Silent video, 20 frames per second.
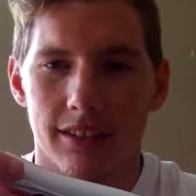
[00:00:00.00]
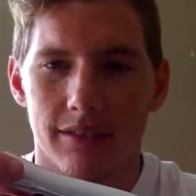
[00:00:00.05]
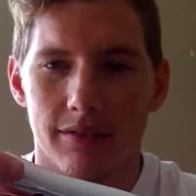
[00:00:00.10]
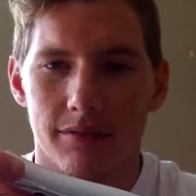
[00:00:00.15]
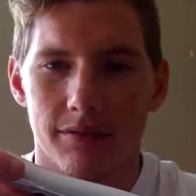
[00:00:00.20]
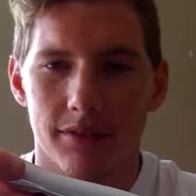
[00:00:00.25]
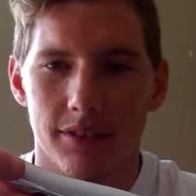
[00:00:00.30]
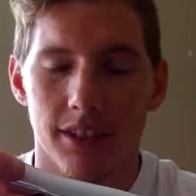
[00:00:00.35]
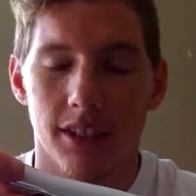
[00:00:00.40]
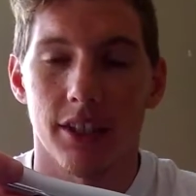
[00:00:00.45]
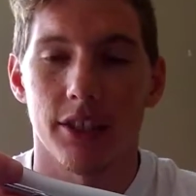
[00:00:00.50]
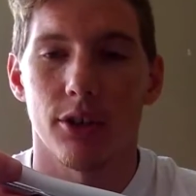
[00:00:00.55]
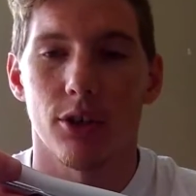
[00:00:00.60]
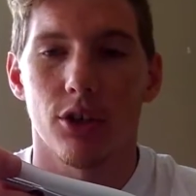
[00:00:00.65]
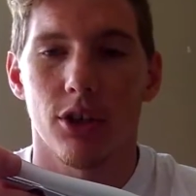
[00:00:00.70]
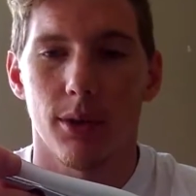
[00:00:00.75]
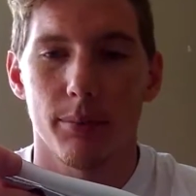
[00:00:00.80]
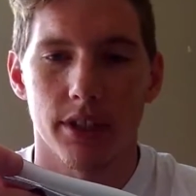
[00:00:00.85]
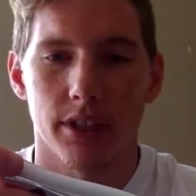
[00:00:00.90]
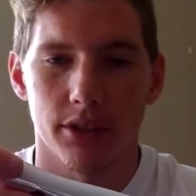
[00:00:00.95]
yeah, your
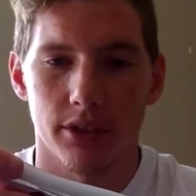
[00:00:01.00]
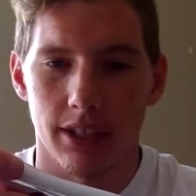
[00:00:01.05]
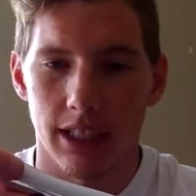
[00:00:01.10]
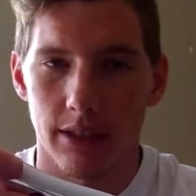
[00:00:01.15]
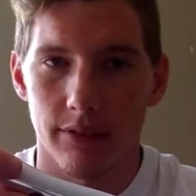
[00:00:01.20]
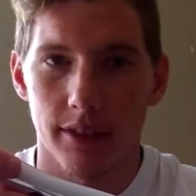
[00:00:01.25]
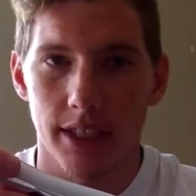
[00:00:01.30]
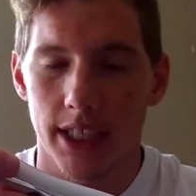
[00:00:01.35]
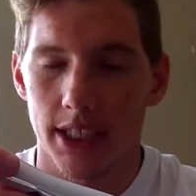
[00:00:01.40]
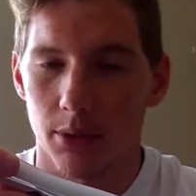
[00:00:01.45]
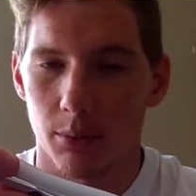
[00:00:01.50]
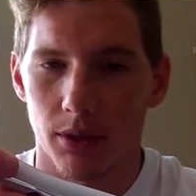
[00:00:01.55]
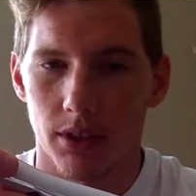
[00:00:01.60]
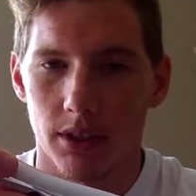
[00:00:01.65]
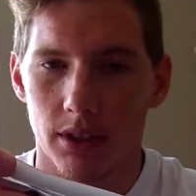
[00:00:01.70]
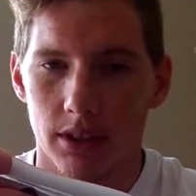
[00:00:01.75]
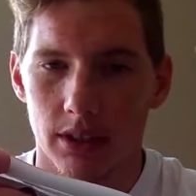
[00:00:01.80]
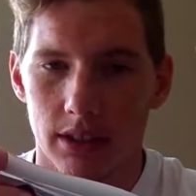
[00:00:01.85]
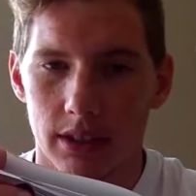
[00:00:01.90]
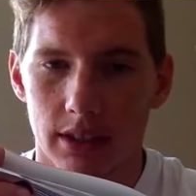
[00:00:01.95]
carp tend to love it as
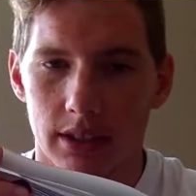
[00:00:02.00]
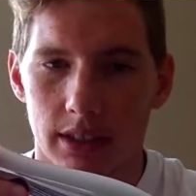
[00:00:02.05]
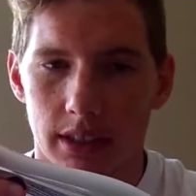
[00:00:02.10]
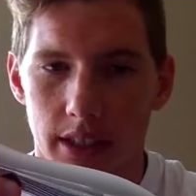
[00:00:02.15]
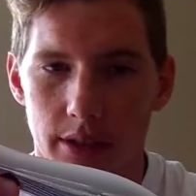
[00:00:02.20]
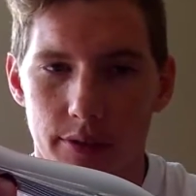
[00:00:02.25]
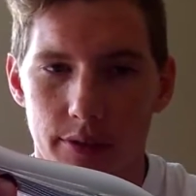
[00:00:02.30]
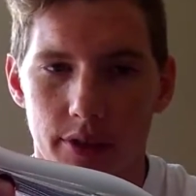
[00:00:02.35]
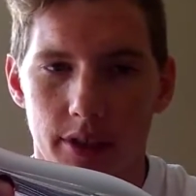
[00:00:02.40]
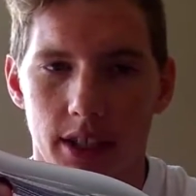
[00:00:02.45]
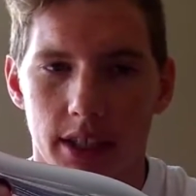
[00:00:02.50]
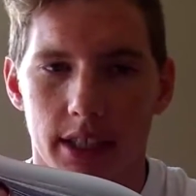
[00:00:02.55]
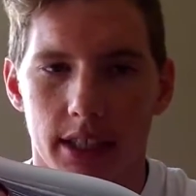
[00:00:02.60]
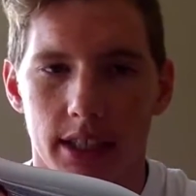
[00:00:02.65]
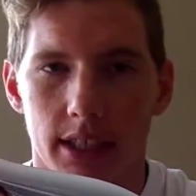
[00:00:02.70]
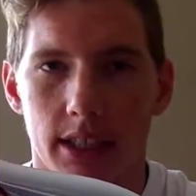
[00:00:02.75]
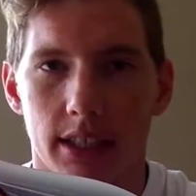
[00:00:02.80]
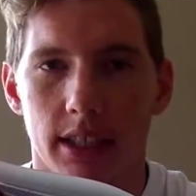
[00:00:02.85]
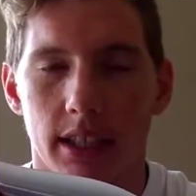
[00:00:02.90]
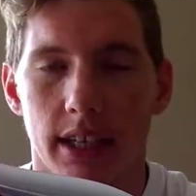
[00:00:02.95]
well if you're
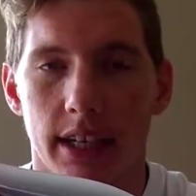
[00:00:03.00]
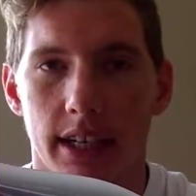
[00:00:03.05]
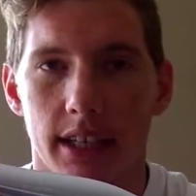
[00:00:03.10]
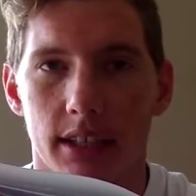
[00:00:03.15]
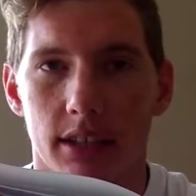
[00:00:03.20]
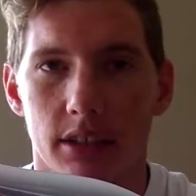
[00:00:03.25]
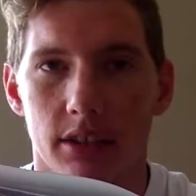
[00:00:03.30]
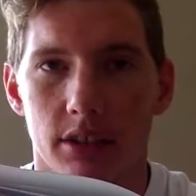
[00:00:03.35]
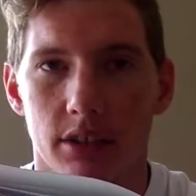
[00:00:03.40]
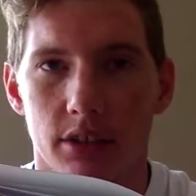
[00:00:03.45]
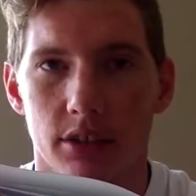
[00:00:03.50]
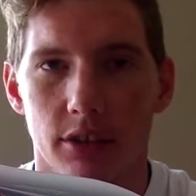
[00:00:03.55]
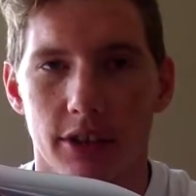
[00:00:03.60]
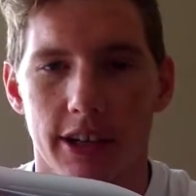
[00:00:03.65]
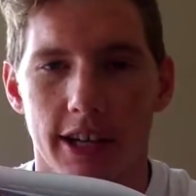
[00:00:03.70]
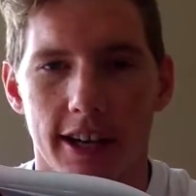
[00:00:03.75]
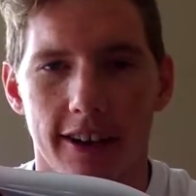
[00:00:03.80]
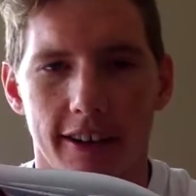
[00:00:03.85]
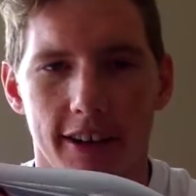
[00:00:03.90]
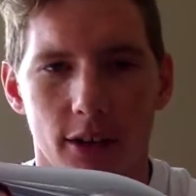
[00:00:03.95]
lucky. And your
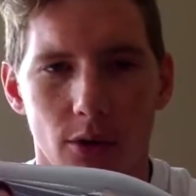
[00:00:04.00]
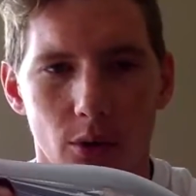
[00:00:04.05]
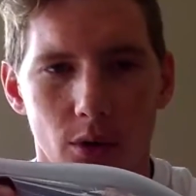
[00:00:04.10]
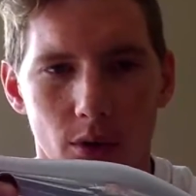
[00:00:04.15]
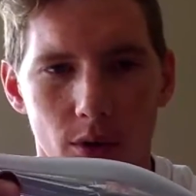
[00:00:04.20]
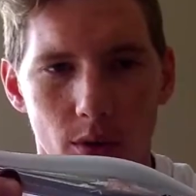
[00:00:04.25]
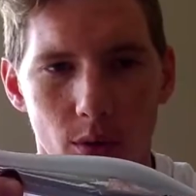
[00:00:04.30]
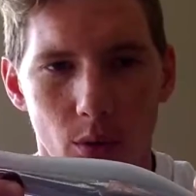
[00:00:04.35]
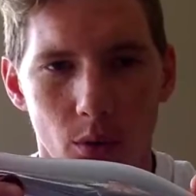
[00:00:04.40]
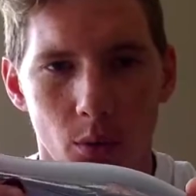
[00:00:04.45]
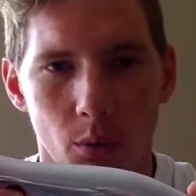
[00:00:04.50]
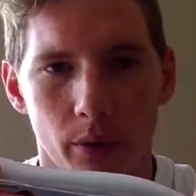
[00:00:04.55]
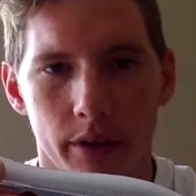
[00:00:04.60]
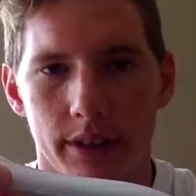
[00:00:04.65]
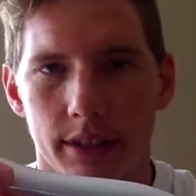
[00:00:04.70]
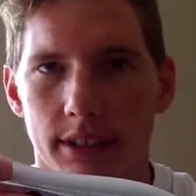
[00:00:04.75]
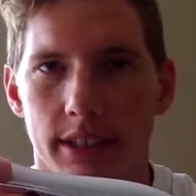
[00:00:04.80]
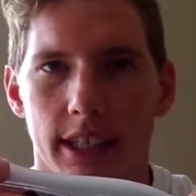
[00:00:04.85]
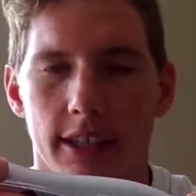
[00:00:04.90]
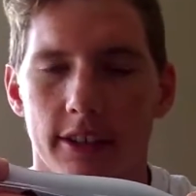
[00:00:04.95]
Garrick, always
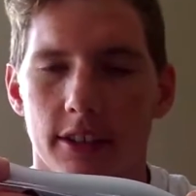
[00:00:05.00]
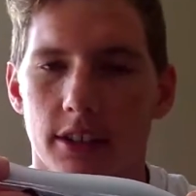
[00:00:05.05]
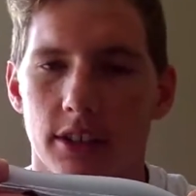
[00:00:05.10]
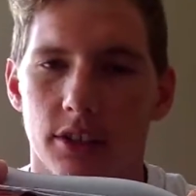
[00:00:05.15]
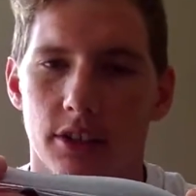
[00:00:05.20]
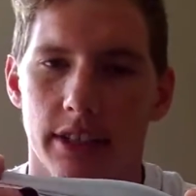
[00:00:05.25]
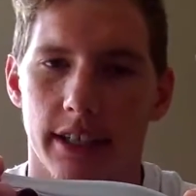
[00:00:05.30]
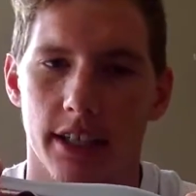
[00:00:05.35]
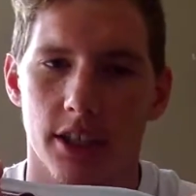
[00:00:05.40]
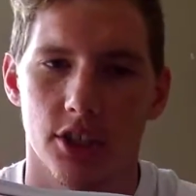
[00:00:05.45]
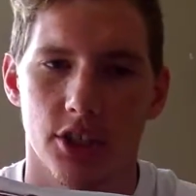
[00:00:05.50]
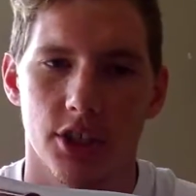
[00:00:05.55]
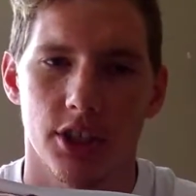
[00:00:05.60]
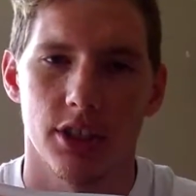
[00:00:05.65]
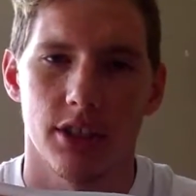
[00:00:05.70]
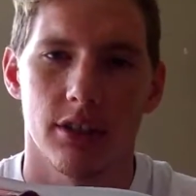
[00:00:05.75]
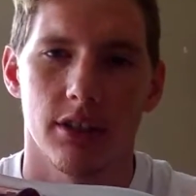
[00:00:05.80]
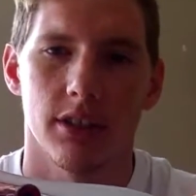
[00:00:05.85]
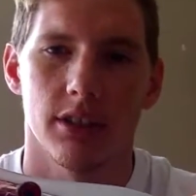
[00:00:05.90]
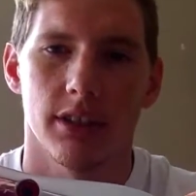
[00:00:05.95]
guaranteed to catch
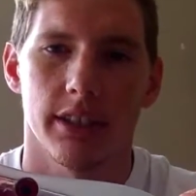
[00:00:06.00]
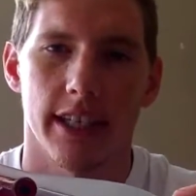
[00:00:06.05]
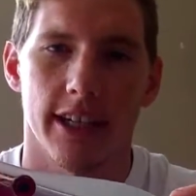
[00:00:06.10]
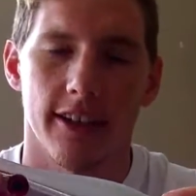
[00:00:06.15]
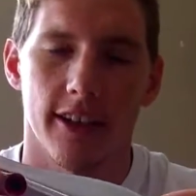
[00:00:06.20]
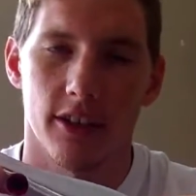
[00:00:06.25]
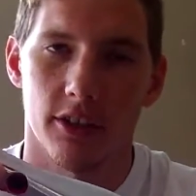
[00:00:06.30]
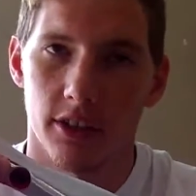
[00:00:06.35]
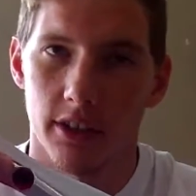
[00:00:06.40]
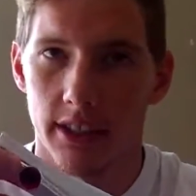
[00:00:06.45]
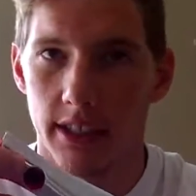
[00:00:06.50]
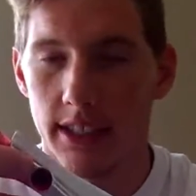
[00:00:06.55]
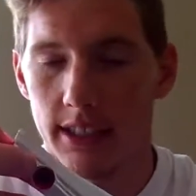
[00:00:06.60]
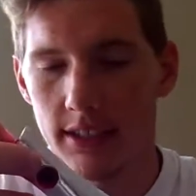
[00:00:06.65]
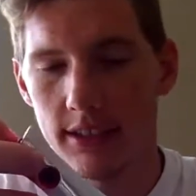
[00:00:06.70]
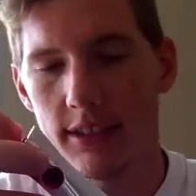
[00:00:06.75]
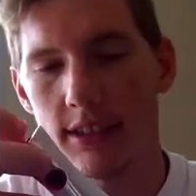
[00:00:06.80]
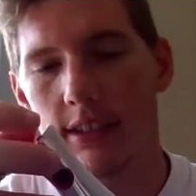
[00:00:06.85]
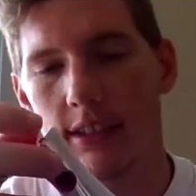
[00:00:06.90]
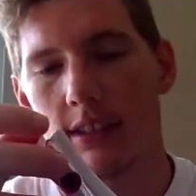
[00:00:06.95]
Garrick on these.